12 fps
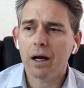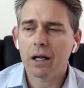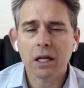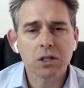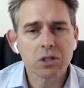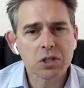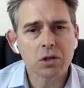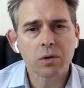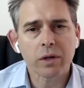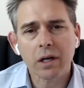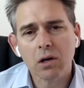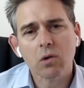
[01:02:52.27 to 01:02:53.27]

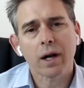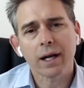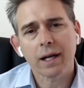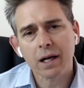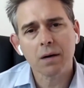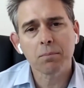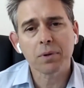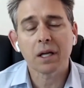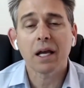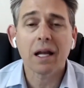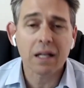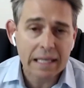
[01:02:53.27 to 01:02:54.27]
enduring great
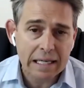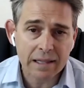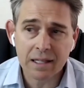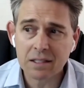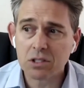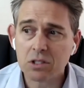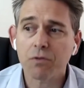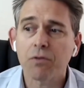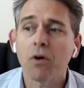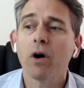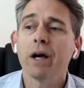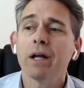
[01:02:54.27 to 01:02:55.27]
company. And again, that's
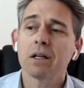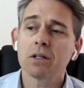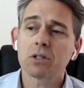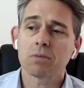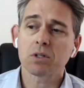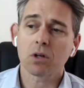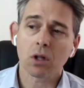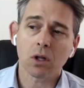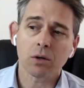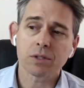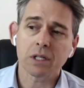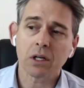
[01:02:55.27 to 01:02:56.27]
defined in terms of
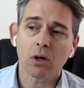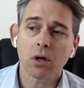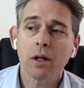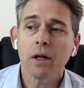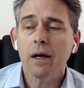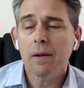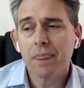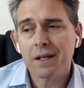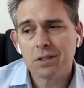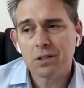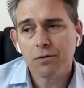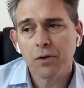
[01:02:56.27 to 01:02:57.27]
closing on,
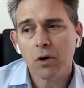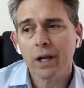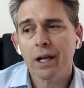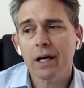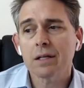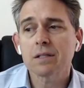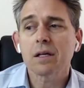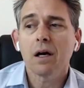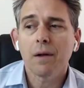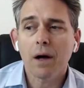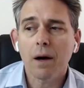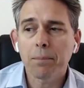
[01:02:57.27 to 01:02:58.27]
that's defined as
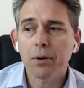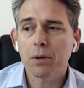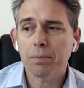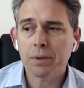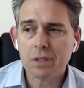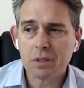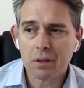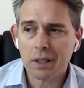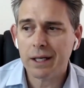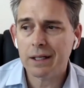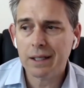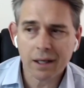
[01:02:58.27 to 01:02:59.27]
a
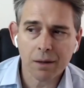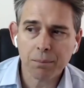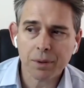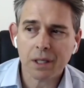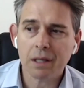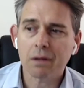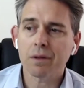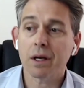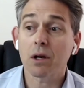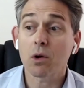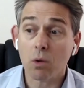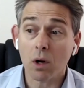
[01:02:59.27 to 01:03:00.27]
purpose-led company
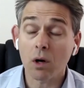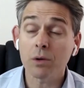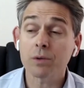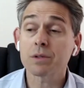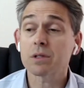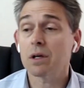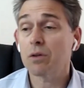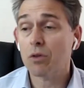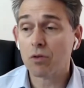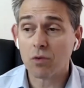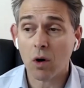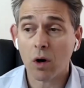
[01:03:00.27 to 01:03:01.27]
that grows and
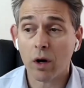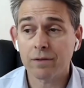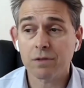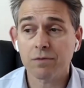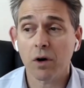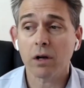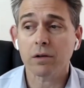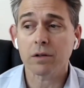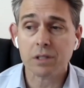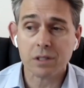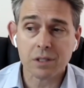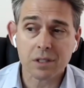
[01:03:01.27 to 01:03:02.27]
thrives via a
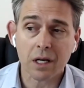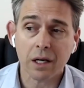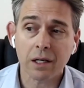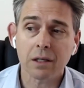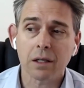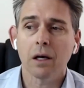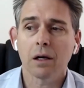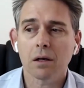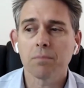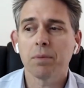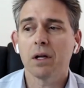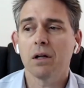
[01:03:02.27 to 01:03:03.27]
sustained
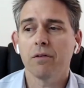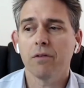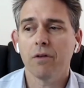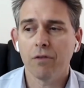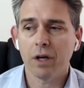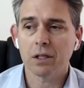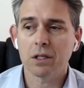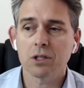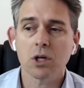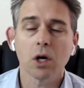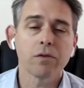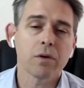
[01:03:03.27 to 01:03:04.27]
competitive advantage
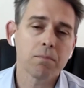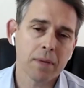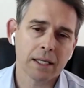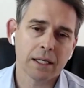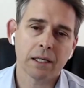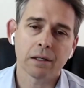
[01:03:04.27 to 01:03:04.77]
over many